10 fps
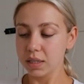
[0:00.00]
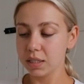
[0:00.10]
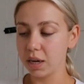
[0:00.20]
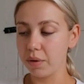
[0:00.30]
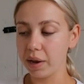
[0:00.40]

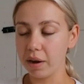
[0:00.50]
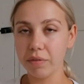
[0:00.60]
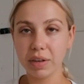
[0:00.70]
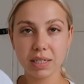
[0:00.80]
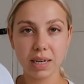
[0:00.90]
So I
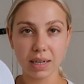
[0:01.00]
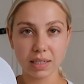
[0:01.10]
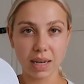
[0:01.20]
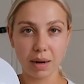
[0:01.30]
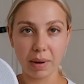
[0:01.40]
obviously had
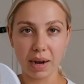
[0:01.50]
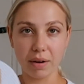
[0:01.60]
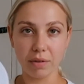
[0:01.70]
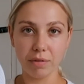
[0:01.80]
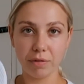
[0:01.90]
to get a
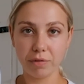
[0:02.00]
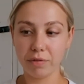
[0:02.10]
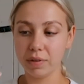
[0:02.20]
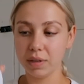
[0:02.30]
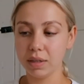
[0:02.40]
pair of
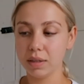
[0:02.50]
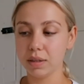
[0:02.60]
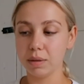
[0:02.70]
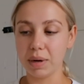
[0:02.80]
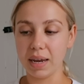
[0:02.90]

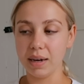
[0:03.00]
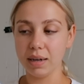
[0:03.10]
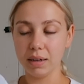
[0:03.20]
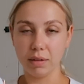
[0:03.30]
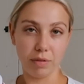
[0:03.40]
the
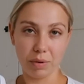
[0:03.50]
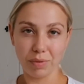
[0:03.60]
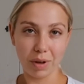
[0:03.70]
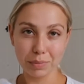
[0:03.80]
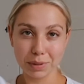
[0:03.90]
plain little
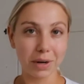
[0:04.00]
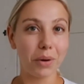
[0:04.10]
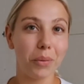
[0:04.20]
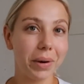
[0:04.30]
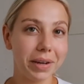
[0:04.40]
flip-flops. I
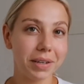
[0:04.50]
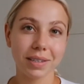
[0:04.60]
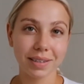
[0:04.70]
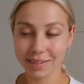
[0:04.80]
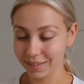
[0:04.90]
got white
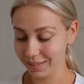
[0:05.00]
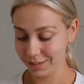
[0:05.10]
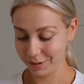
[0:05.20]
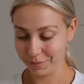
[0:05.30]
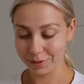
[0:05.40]

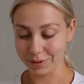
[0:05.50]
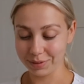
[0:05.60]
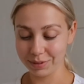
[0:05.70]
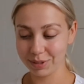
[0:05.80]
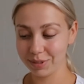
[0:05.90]
this time
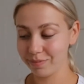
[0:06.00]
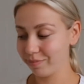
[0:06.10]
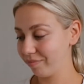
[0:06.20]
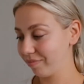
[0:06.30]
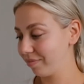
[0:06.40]
because
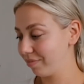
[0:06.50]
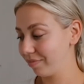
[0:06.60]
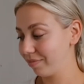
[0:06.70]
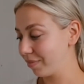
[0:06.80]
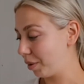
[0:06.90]

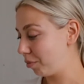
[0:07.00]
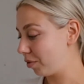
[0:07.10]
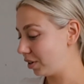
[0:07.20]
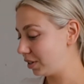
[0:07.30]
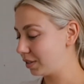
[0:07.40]
I'm
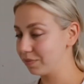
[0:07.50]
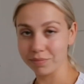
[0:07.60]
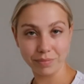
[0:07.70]
bright.